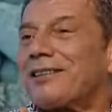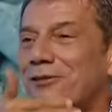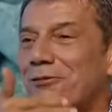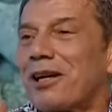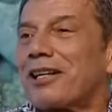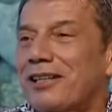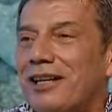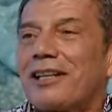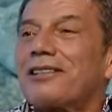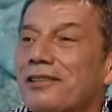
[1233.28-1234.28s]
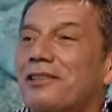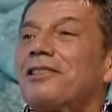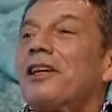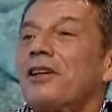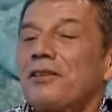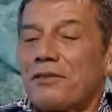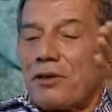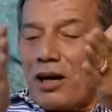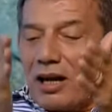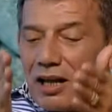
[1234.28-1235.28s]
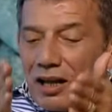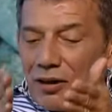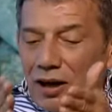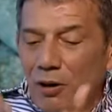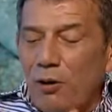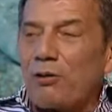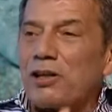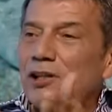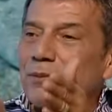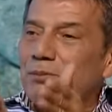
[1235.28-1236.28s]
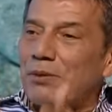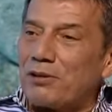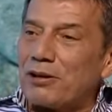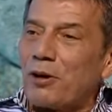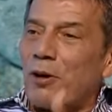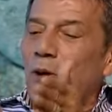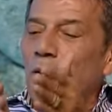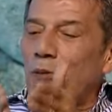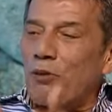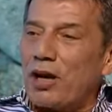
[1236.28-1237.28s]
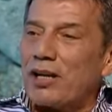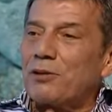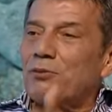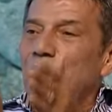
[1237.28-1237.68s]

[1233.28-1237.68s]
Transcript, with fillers: the way God the Holy Spirit always